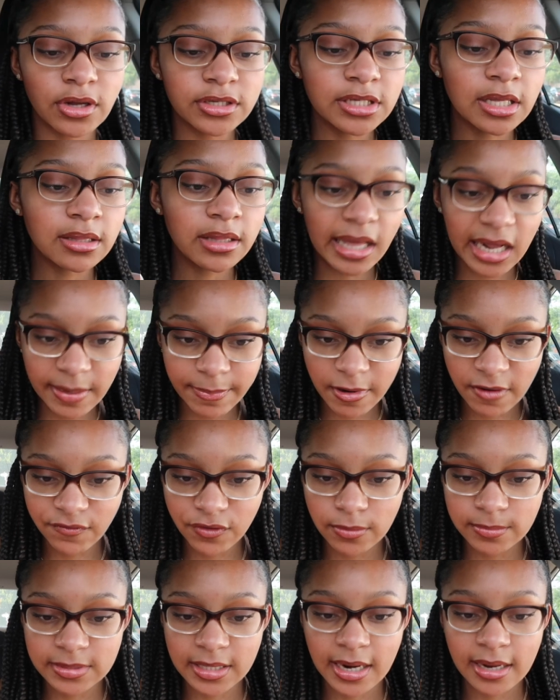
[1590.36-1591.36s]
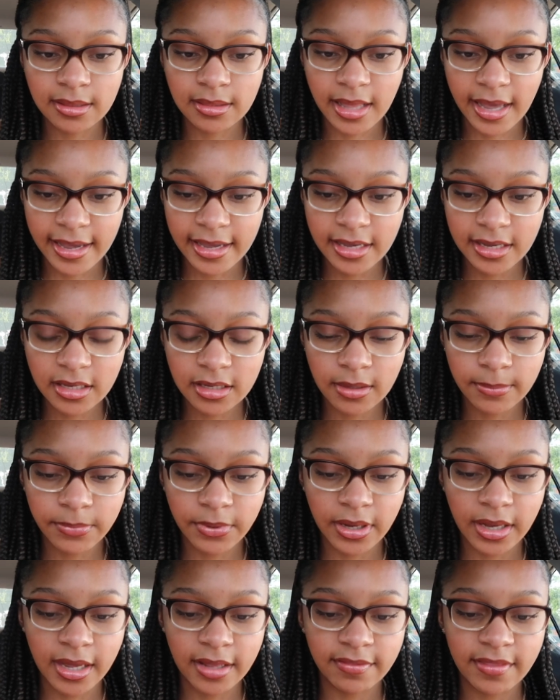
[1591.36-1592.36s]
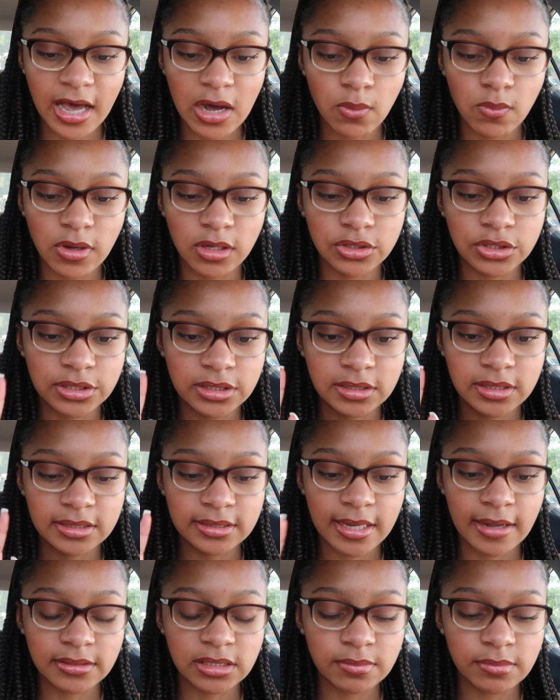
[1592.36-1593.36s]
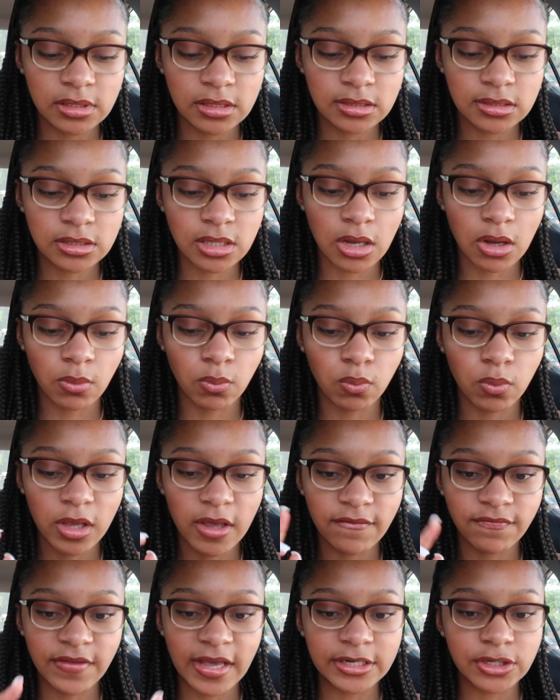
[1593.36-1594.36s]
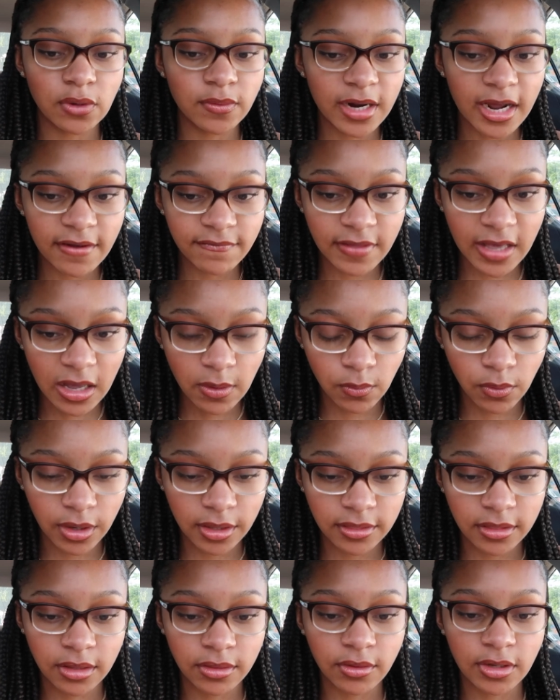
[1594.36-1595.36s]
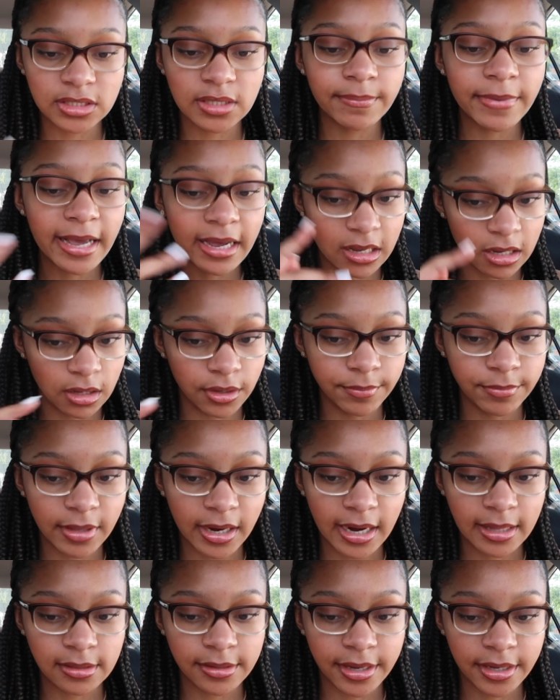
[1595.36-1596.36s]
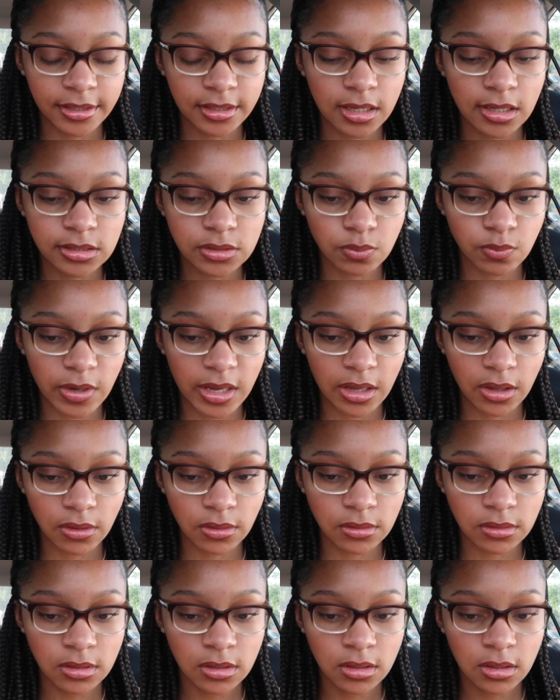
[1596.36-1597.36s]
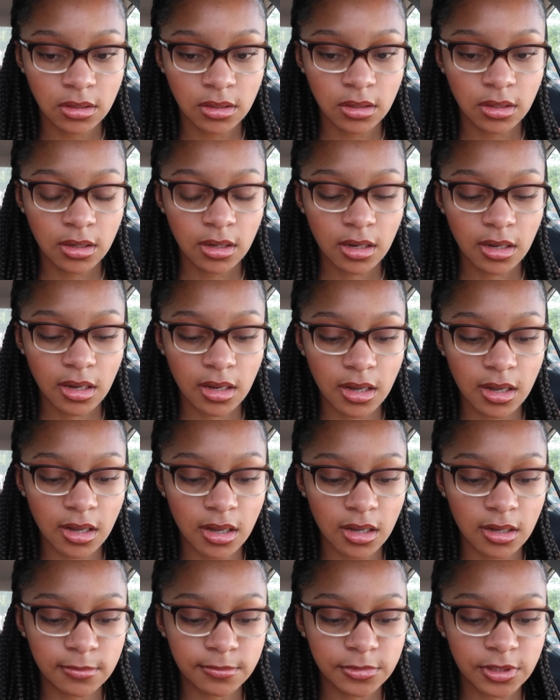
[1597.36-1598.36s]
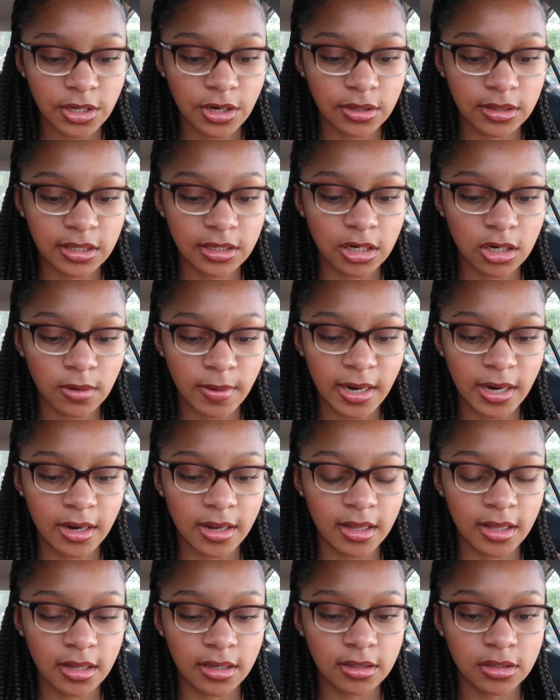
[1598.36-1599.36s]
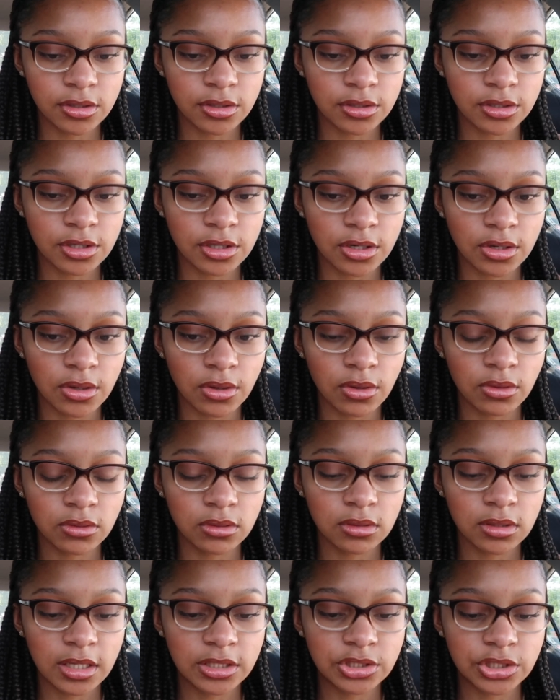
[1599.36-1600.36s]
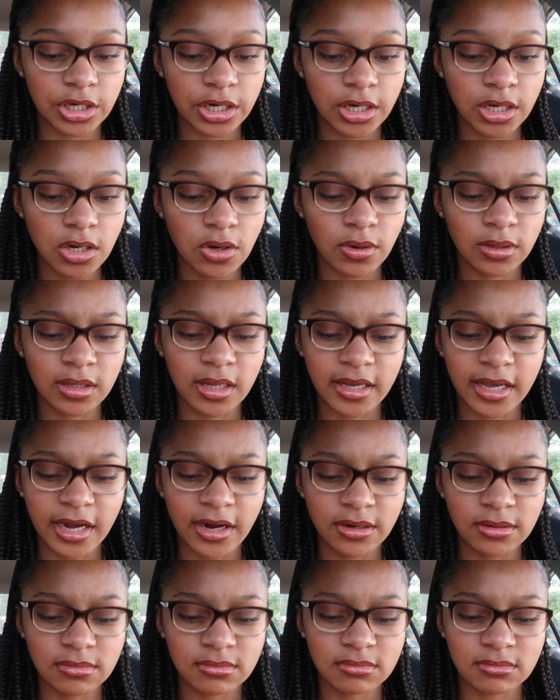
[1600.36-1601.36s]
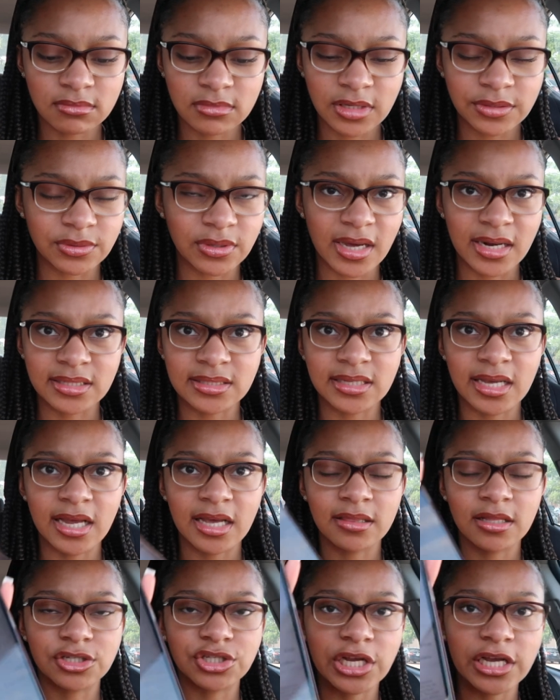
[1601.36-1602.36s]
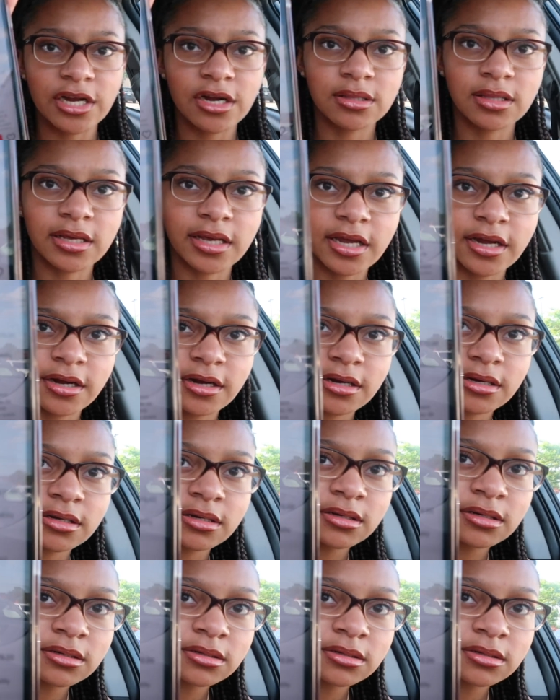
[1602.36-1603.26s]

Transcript: There's a lot of perfumes that I like, but that one just sticks out to me. So if they don't have that one, then there's a backup that I like as well. Um, Carolina Herrera, Good Girl, Legere or Laguerre. I don't know how to say it. Legere, Laguerre.